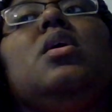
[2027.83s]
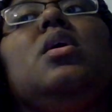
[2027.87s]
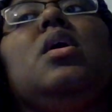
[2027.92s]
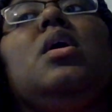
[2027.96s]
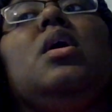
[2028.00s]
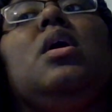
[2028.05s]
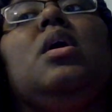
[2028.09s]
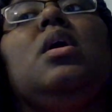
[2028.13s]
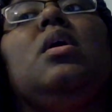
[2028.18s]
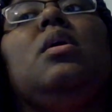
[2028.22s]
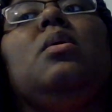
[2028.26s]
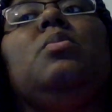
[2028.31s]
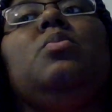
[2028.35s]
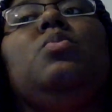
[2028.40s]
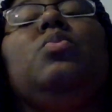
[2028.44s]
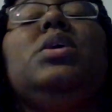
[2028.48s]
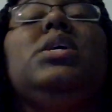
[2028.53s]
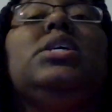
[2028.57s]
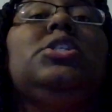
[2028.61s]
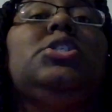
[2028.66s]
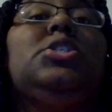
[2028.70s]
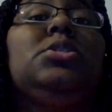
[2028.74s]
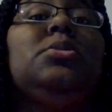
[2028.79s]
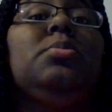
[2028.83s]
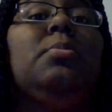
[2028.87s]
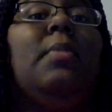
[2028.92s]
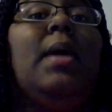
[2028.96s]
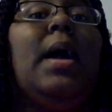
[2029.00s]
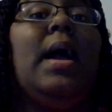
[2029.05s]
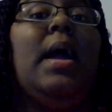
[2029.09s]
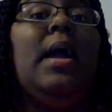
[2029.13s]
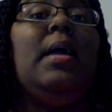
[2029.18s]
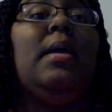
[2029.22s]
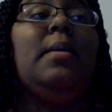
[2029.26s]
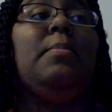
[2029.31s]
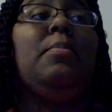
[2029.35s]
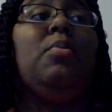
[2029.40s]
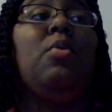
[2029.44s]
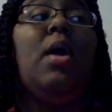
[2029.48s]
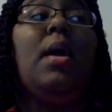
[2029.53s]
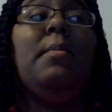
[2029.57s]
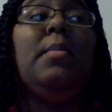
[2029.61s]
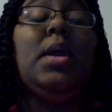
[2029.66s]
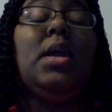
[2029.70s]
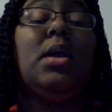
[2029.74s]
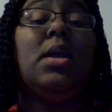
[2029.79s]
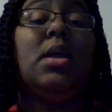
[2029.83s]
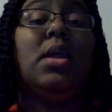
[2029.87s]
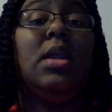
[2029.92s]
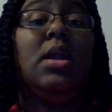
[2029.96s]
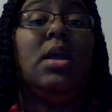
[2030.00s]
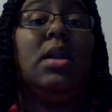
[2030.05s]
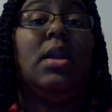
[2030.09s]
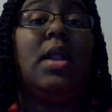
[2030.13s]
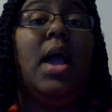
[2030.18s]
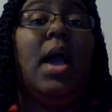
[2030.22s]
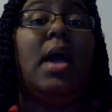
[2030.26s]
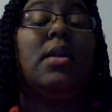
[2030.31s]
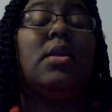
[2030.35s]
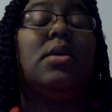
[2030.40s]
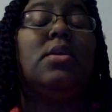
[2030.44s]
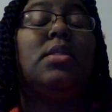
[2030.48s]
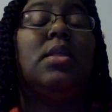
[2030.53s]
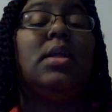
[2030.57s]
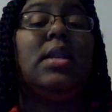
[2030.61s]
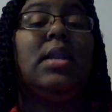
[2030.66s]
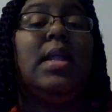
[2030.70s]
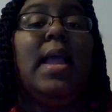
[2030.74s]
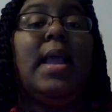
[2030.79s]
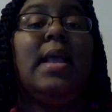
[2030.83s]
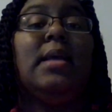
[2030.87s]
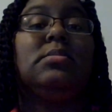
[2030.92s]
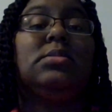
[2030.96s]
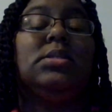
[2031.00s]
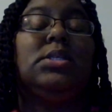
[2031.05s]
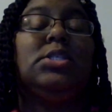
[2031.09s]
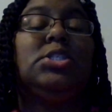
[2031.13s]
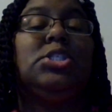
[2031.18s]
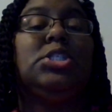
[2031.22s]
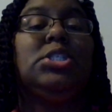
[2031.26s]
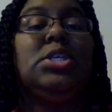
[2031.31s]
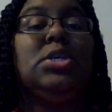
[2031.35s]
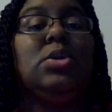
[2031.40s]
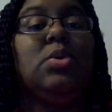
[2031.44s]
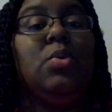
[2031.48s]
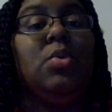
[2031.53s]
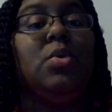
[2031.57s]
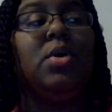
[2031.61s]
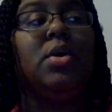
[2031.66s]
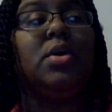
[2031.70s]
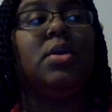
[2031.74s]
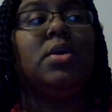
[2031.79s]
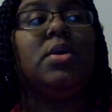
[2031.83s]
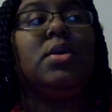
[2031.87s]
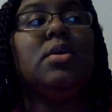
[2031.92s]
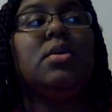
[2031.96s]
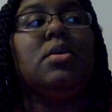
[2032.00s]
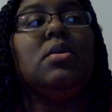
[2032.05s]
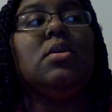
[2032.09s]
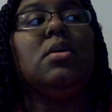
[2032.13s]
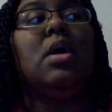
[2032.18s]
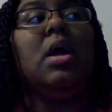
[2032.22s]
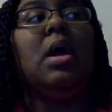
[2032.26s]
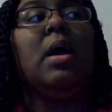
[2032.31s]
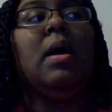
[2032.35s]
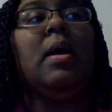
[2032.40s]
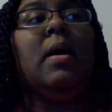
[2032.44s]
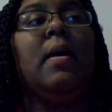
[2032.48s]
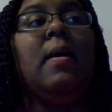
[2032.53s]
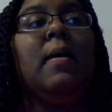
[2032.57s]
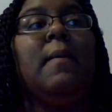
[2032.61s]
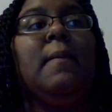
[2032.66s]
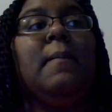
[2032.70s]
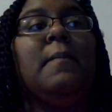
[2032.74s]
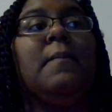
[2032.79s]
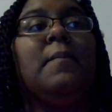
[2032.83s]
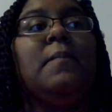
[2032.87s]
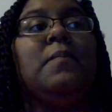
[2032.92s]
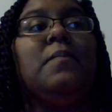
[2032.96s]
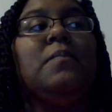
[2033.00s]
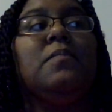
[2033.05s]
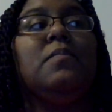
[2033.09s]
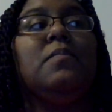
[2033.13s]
um, which my primary care doctor, the labs that she ordered, um,